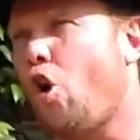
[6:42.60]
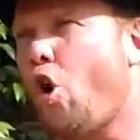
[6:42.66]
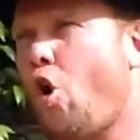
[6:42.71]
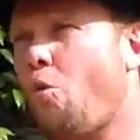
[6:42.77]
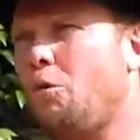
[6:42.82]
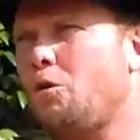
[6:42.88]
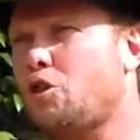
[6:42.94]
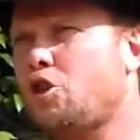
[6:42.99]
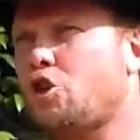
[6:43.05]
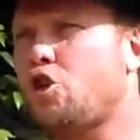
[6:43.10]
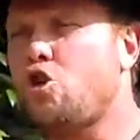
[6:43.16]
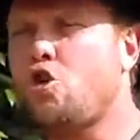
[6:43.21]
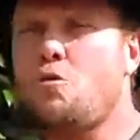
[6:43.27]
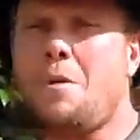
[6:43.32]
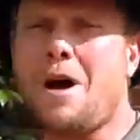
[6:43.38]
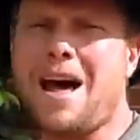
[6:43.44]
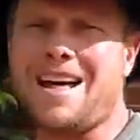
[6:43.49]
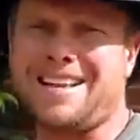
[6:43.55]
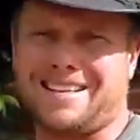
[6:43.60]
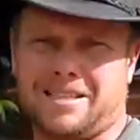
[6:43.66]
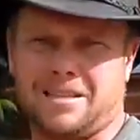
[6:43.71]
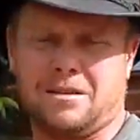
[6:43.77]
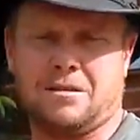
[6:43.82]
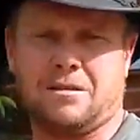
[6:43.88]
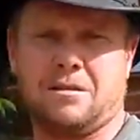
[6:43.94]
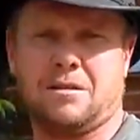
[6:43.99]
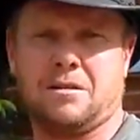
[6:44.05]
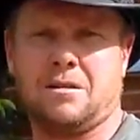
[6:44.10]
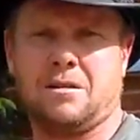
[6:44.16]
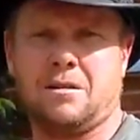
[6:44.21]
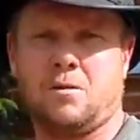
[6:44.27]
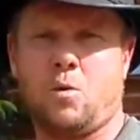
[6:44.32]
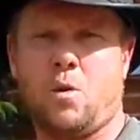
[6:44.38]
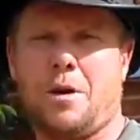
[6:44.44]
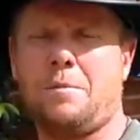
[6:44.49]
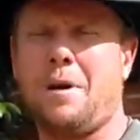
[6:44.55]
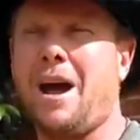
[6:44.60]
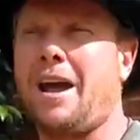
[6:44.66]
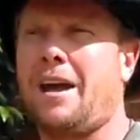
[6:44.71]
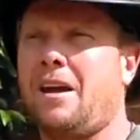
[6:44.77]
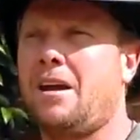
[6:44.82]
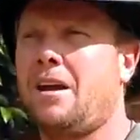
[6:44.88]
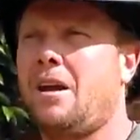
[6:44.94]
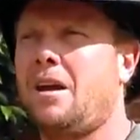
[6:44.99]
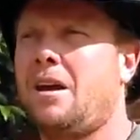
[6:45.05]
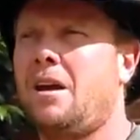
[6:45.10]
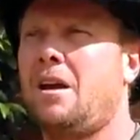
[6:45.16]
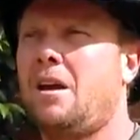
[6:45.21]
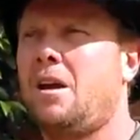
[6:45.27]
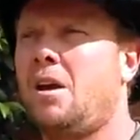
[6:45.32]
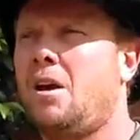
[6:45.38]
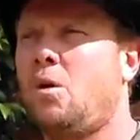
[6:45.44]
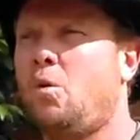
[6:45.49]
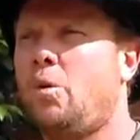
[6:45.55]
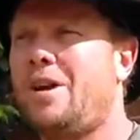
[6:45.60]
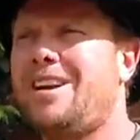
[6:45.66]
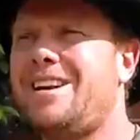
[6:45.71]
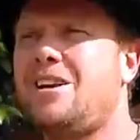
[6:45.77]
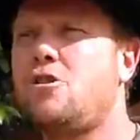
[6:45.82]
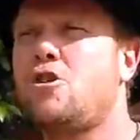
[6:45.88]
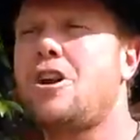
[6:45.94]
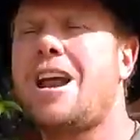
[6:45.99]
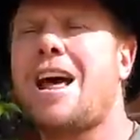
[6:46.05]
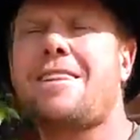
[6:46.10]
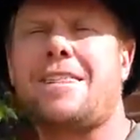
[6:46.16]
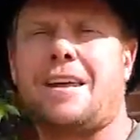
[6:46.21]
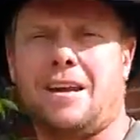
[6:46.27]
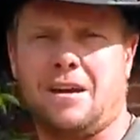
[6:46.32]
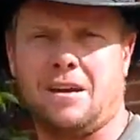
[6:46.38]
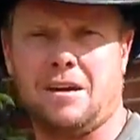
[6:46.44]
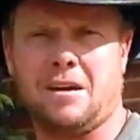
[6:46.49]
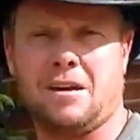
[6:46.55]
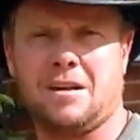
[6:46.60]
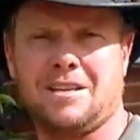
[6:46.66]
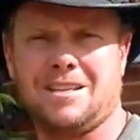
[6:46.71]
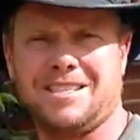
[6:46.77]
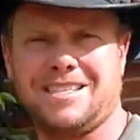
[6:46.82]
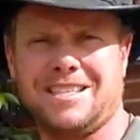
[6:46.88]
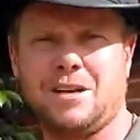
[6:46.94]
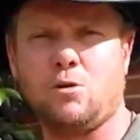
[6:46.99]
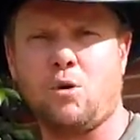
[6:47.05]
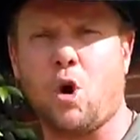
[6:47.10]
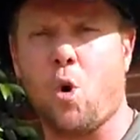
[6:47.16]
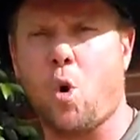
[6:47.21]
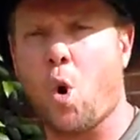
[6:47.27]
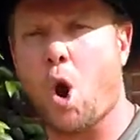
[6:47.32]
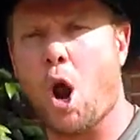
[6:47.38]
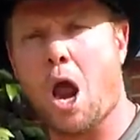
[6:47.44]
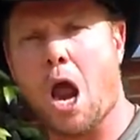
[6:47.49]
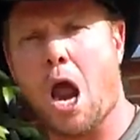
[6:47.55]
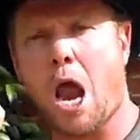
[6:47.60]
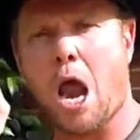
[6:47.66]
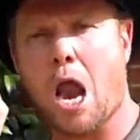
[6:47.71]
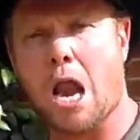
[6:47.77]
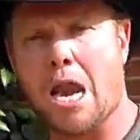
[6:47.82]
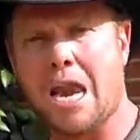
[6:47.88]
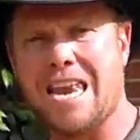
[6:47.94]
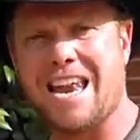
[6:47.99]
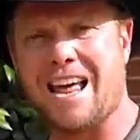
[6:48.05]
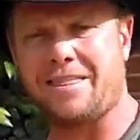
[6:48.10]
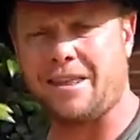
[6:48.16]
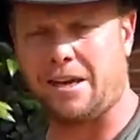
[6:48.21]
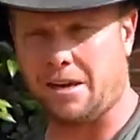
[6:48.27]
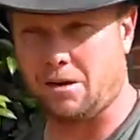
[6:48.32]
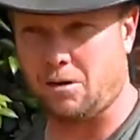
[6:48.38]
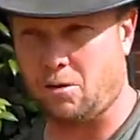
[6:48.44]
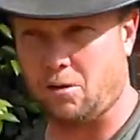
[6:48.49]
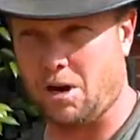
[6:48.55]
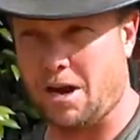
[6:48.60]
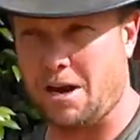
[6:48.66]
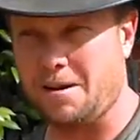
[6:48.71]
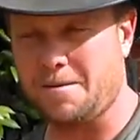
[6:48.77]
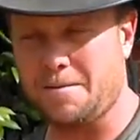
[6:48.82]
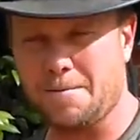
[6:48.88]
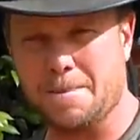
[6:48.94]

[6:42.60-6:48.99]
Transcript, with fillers: almost two months went by. We didn't hear nothing. Zero. Nothing, okay?